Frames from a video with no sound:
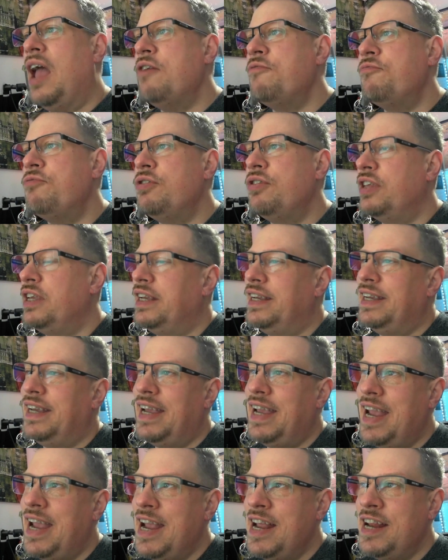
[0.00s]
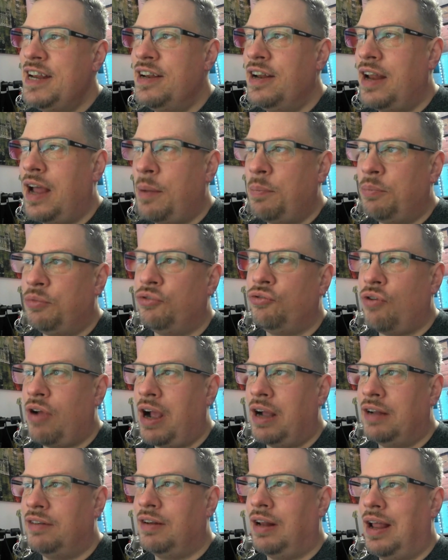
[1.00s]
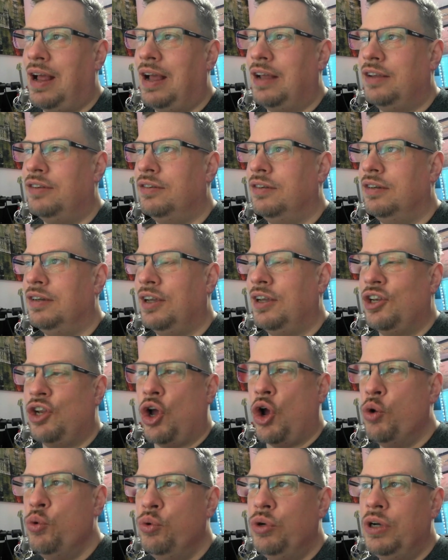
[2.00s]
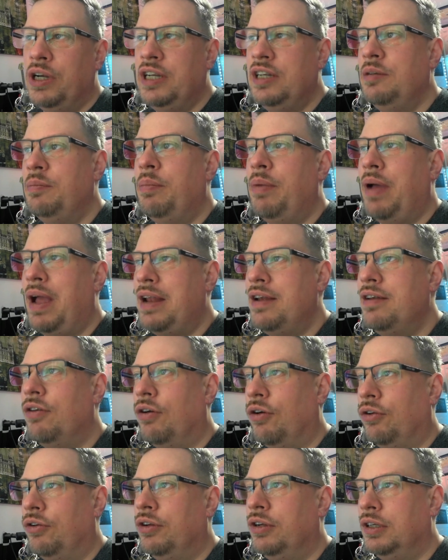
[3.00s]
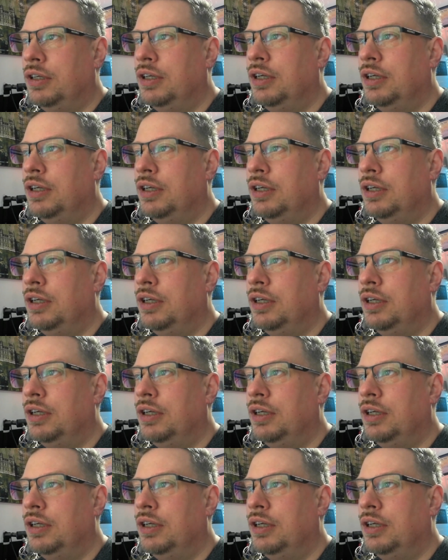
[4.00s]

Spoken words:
Everything in an abstract class can only depend on